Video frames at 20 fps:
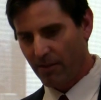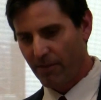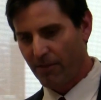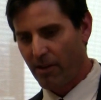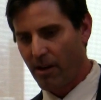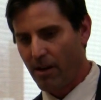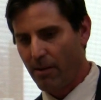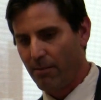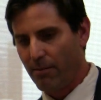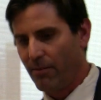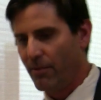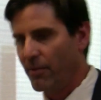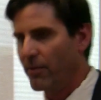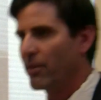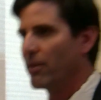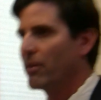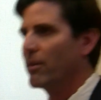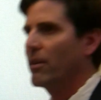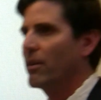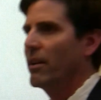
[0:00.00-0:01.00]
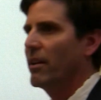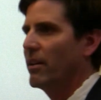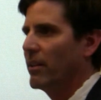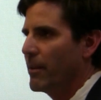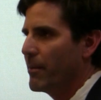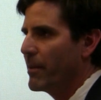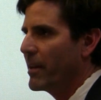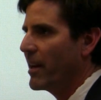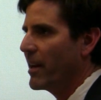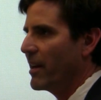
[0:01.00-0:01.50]
from
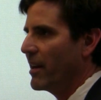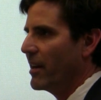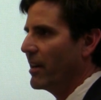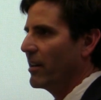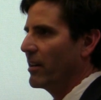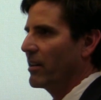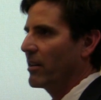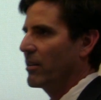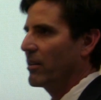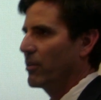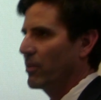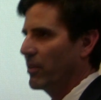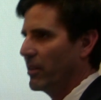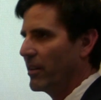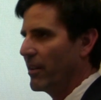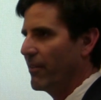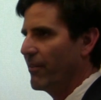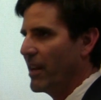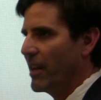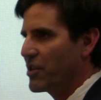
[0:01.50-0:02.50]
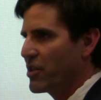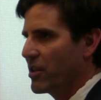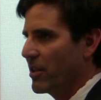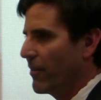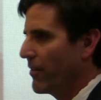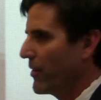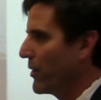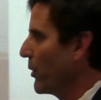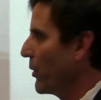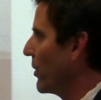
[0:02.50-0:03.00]
eliminating the
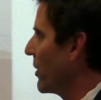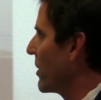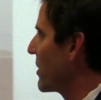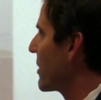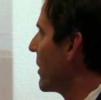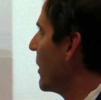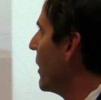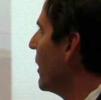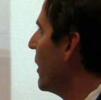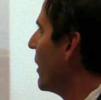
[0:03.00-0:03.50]
conventional fuels.